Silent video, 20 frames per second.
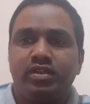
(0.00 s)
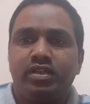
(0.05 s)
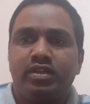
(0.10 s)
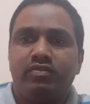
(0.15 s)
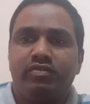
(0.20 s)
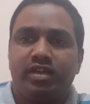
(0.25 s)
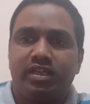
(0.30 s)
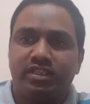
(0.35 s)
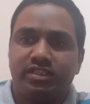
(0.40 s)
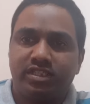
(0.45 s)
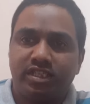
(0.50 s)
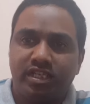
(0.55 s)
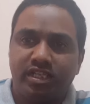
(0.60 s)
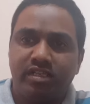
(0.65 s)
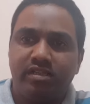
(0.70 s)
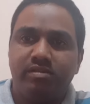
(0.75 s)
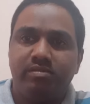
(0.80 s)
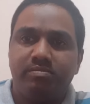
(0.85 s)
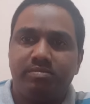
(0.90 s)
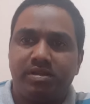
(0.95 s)

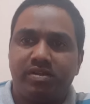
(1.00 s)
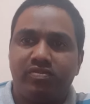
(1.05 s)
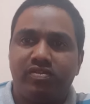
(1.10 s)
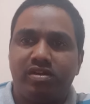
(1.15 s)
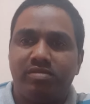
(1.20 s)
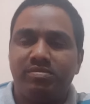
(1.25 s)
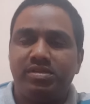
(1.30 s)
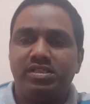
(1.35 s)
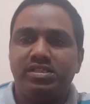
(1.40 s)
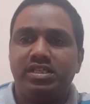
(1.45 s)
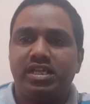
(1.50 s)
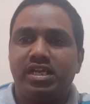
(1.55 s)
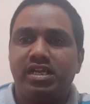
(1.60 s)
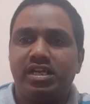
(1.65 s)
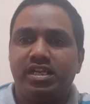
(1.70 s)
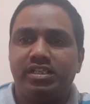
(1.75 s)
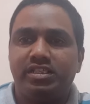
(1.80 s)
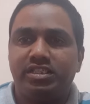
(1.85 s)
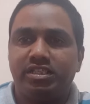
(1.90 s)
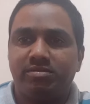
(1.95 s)
Functioning, performance, and
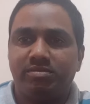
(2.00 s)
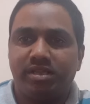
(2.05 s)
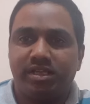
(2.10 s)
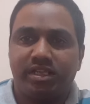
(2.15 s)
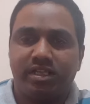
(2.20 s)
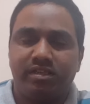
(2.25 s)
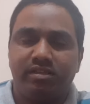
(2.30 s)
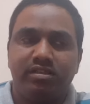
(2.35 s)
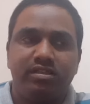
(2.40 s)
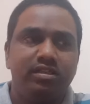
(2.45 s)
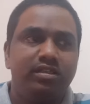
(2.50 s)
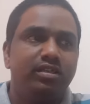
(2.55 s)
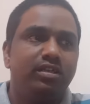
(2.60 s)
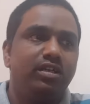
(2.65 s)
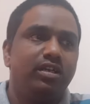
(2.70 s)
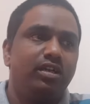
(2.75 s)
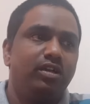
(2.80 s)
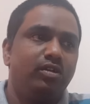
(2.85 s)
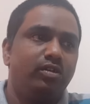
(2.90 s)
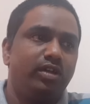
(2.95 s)
decision making.
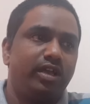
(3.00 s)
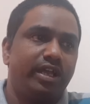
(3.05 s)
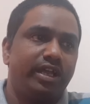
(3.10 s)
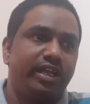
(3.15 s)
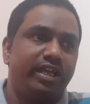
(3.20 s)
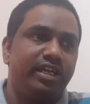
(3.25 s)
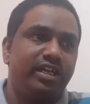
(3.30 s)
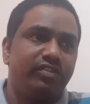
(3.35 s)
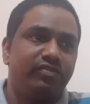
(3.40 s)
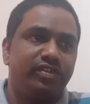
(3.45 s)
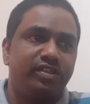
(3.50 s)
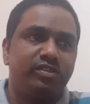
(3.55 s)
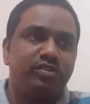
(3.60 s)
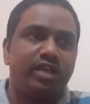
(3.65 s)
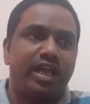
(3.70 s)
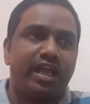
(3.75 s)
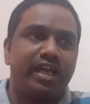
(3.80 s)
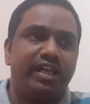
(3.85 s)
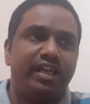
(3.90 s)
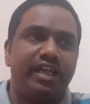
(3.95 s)
Okay, it refers to
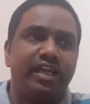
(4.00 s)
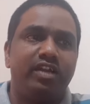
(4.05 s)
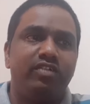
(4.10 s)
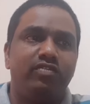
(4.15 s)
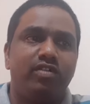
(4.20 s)
aggregate of